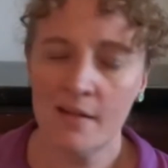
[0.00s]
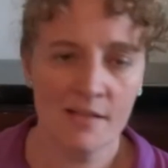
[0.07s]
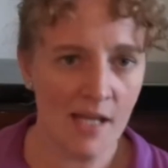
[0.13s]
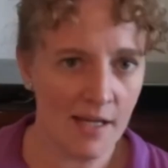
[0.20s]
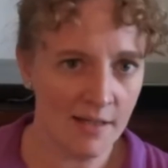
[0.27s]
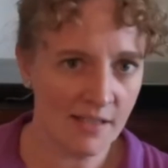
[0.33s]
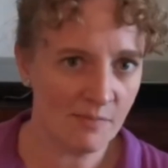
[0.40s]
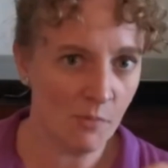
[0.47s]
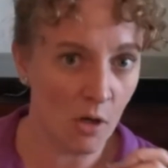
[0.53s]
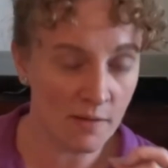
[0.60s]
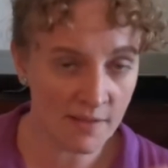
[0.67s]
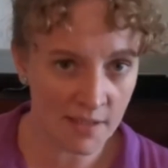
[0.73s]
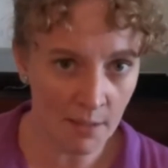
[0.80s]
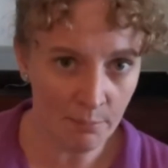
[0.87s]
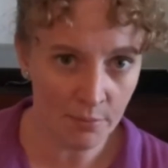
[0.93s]
Take a small
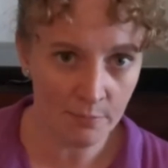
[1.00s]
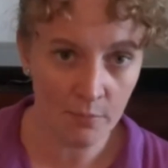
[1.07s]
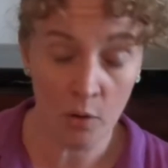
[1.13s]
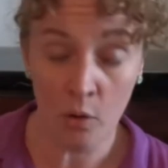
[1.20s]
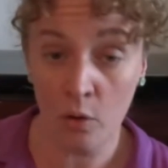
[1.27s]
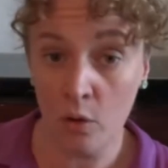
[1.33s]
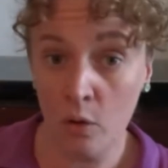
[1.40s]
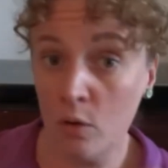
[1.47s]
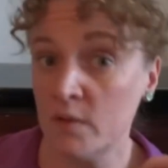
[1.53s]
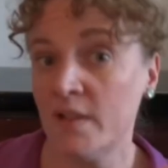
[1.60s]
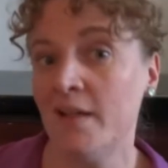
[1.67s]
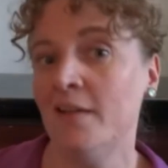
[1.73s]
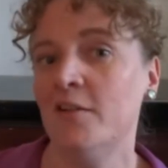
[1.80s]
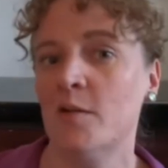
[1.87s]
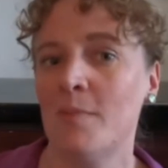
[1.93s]
sip, hold
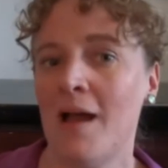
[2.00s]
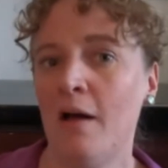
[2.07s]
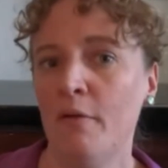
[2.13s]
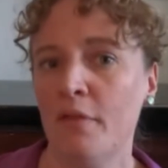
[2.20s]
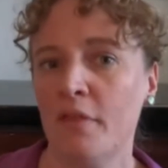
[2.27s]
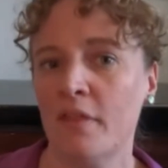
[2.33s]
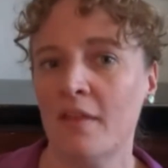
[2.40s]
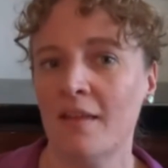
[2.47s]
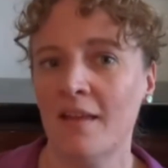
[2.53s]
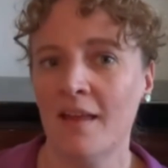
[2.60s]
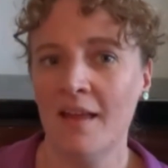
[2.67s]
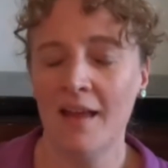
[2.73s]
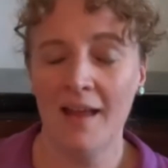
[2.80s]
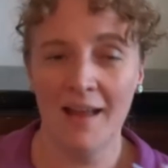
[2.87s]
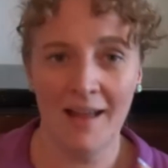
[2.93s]
it in your mouth,
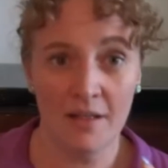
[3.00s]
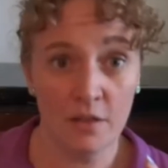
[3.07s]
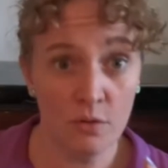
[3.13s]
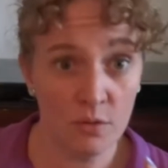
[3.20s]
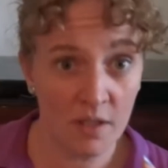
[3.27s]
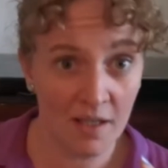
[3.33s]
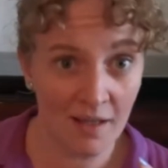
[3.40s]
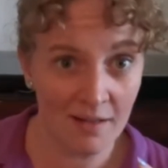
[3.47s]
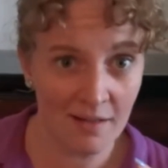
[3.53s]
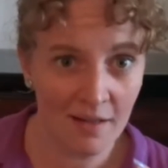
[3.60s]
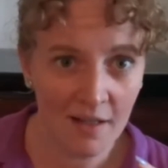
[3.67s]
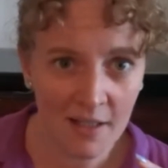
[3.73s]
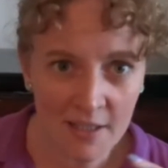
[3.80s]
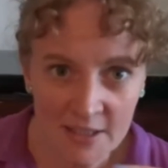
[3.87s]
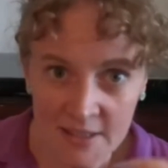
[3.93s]
and you can
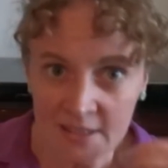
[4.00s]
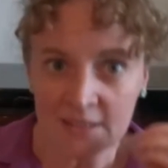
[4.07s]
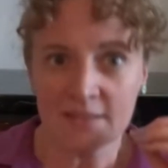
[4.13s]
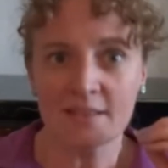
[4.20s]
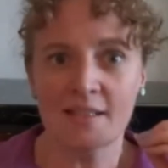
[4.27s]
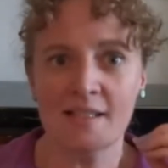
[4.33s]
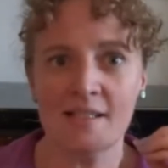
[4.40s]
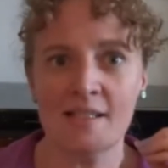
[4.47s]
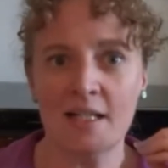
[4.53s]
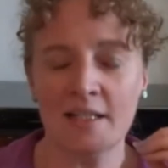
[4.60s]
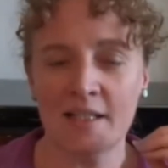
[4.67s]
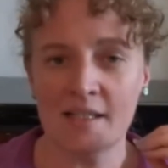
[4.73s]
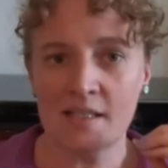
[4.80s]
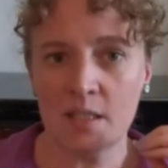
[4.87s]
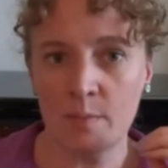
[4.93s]
suck
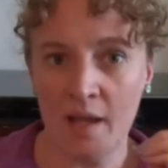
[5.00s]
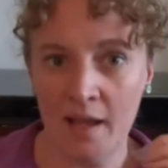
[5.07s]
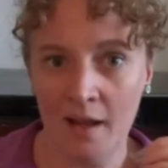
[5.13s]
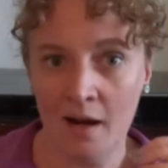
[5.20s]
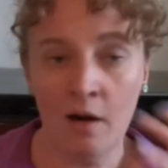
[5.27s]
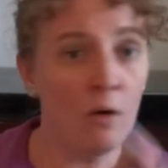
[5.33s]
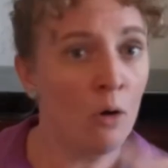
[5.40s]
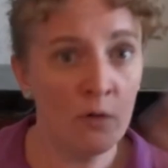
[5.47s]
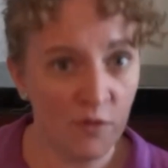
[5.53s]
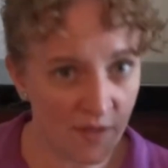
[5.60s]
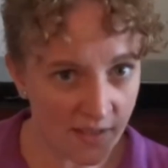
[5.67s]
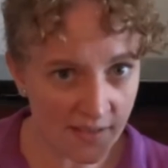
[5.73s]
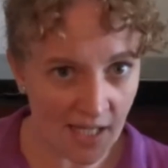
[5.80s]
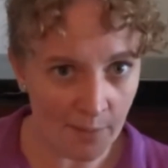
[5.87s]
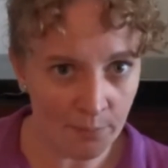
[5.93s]
in some air over
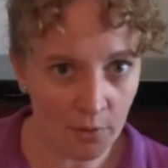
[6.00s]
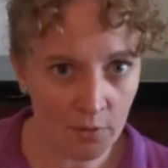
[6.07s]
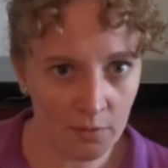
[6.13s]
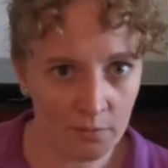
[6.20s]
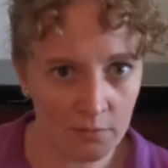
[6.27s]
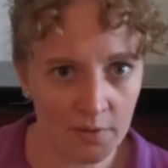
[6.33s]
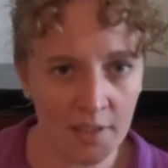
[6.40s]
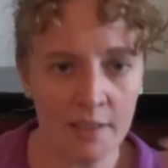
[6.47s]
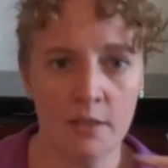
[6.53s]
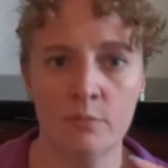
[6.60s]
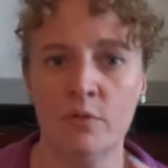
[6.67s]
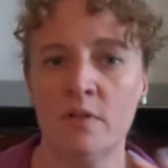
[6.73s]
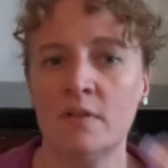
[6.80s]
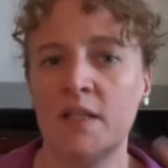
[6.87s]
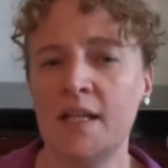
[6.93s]
the sample. It'll
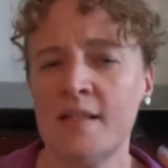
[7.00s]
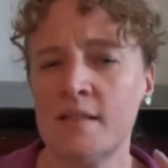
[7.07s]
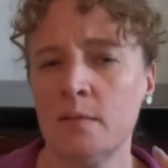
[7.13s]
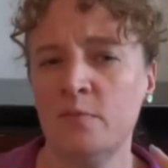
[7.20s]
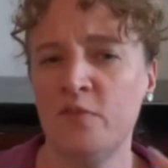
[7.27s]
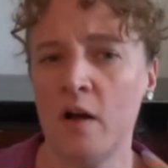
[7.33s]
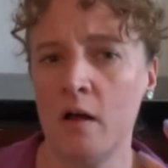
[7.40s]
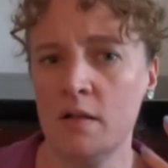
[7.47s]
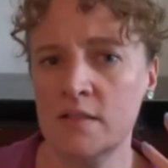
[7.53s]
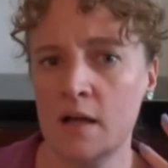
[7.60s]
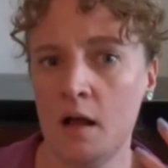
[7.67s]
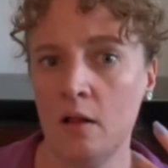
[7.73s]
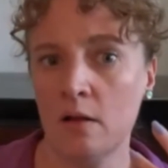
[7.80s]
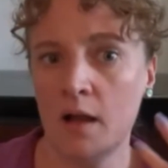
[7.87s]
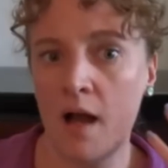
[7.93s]
release some
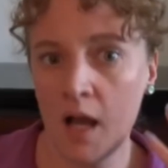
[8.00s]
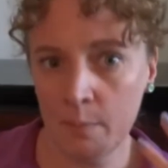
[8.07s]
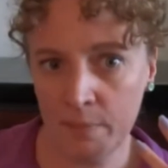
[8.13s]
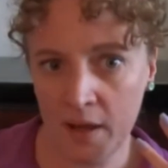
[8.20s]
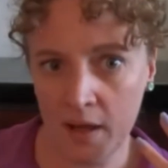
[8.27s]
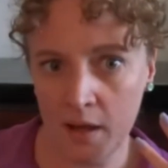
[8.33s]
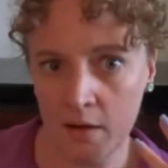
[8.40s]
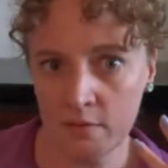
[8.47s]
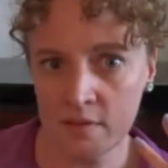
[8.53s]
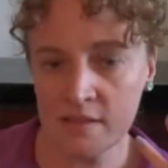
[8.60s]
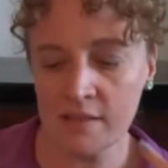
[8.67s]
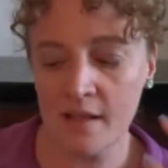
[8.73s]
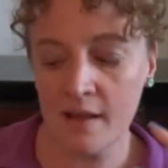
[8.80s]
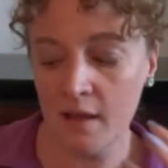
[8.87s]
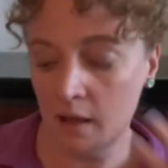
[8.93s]
volatile
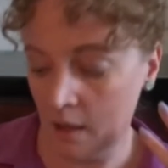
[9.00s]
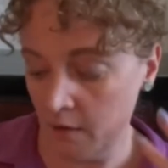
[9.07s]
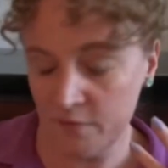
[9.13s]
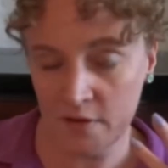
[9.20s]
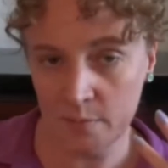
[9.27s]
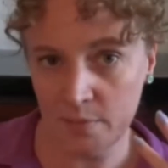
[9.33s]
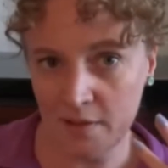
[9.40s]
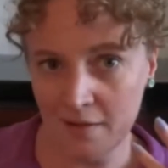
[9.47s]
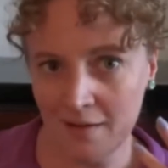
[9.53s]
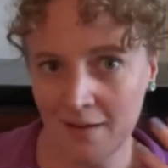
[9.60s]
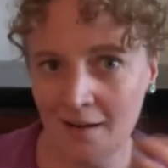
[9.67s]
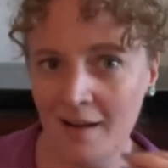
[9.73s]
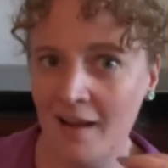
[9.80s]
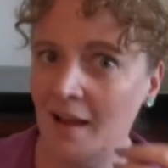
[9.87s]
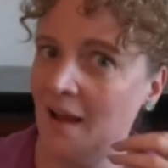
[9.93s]
compounds of the
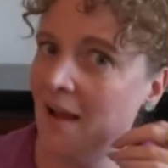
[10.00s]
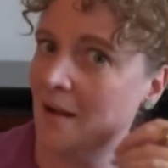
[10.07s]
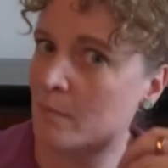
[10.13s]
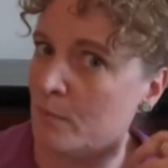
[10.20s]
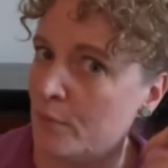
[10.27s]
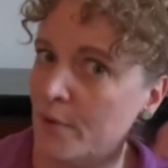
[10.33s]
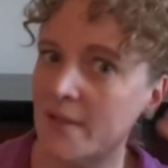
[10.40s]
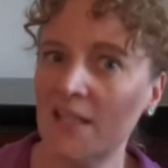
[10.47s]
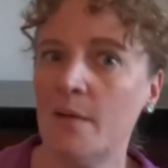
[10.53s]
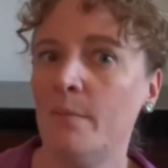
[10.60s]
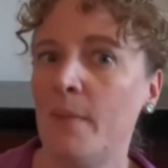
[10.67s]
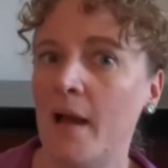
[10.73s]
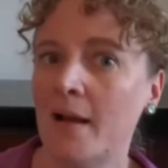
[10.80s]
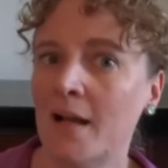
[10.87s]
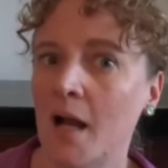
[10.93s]
beer and bring them
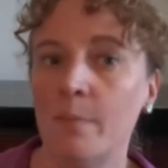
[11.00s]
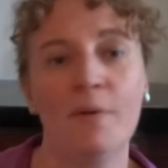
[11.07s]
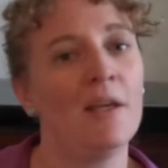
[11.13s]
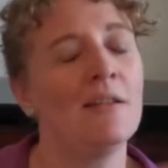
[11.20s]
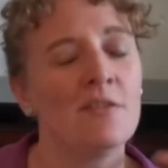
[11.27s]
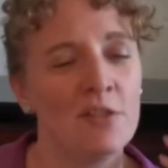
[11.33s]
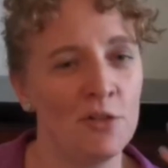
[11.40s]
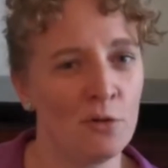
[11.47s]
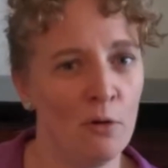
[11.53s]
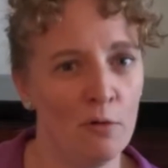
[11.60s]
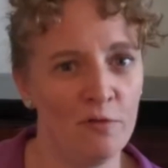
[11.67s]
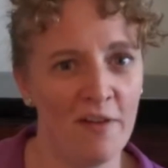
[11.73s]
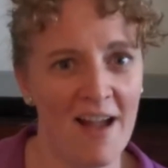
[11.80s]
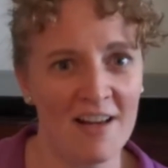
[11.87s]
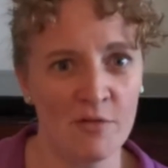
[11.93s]
back up into your
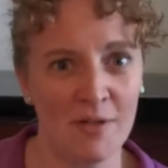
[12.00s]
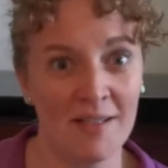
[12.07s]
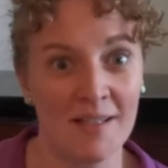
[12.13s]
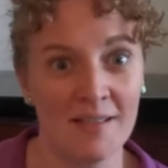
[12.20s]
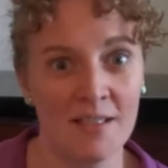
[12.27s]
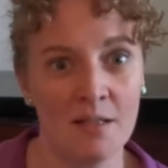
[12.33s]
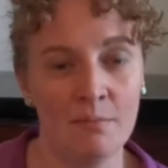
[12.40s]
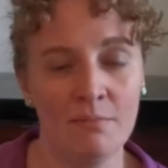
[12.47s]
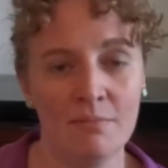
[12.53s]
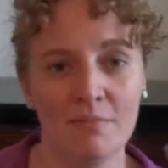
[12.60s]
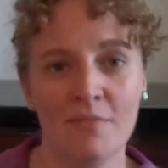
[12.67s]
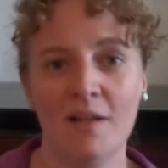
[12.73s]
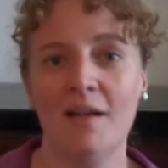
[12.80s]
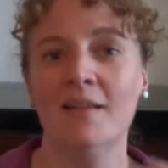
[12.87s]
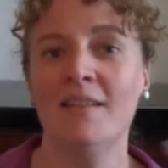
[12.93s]
olfactory system.
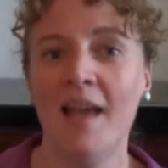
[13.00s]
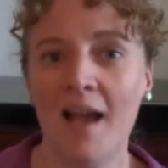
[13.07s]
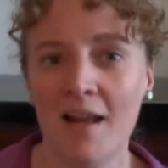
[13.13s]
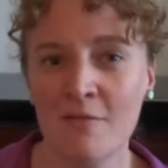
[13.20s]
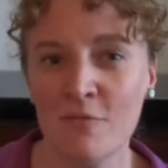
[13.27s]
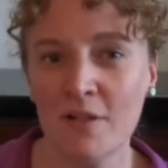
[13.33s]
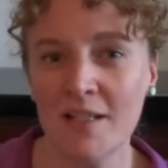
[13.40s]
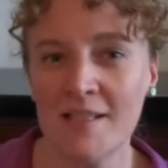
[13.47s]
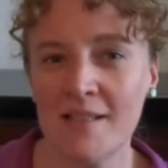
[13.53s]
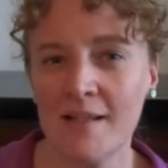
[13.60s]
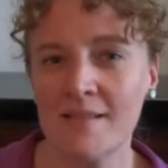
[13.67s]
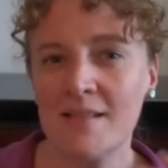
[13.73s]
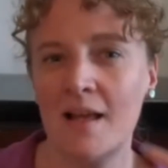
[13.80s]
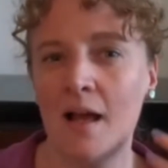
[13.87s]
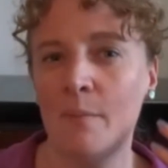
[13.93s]
Again, releasing
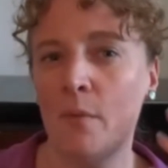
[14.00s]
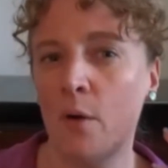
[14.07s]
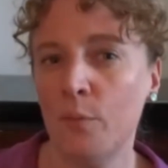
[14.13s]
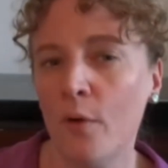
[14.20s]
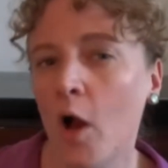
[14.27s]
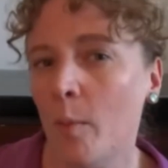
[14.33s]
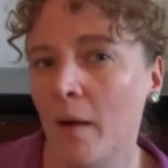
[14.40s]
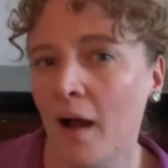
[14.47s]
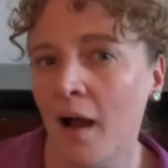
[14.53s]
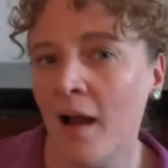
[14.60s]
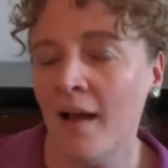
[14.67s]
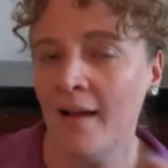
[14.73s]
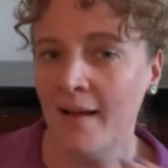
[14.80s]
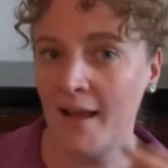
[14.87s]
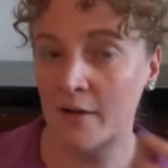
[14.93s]
some aroma
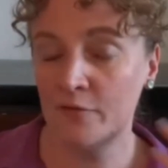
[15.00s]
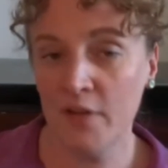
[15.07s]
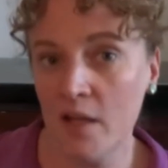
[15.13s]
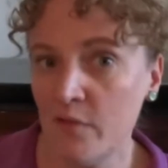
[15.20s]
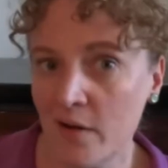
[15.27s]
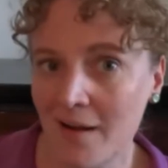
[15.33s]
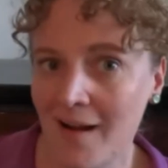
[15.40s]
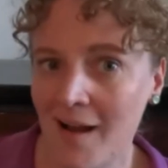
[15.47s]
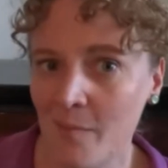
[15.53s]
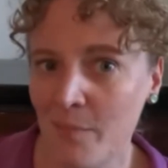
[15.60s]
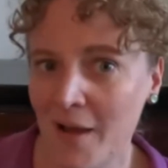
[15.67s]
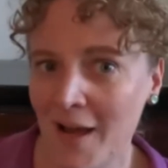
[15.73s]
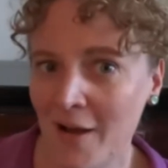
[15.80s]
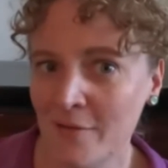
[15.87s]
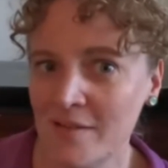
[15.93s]
and flavor
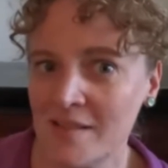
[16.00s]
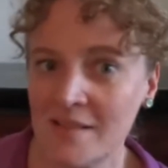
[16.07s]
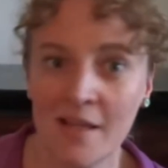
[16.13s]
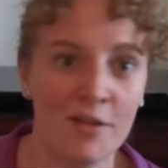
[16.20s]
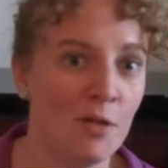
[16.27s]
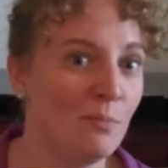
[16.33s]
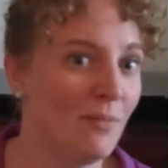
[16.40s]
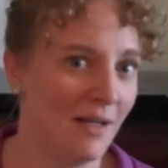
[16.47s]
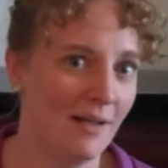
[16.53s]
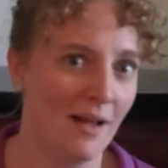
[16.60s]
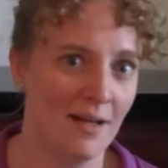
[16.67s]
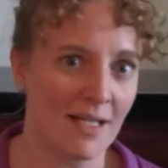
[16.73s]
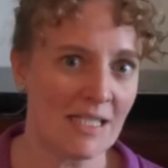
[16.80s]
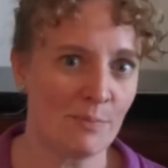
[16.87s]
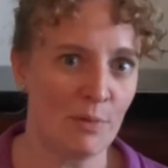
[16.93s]
compounds that you might not
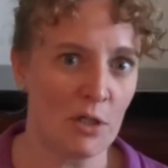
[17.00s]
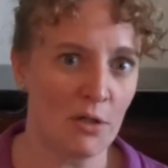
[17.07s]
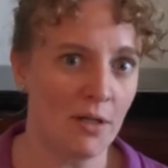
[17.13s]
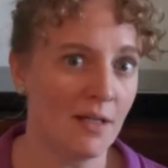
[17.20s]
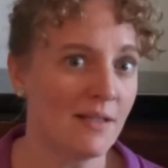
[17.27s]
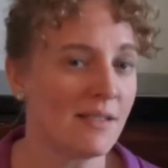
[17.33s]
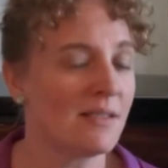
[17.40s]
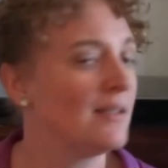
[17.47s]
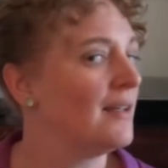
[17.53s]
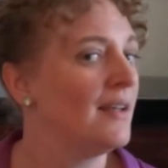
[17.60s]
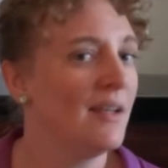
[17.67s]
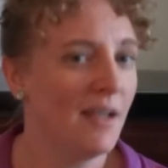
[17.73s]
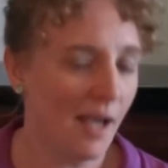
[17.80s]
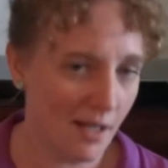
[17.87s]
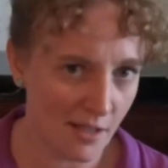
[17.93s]
experience
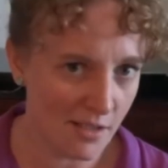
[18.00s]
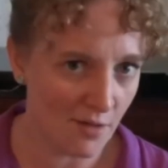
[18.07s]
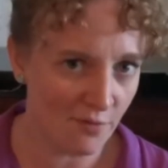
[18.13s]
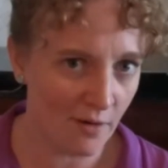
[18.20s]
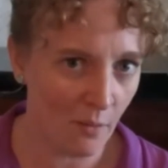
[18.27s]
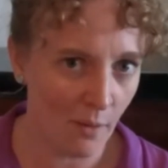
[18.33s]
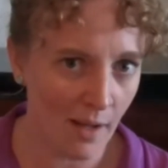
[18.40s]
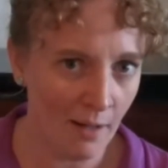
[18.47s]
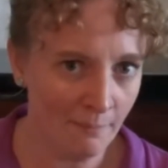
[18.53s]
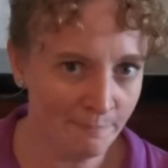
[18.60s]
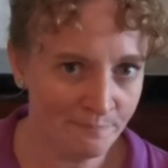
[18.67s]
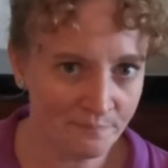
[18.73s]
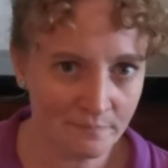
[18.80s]
in a different way.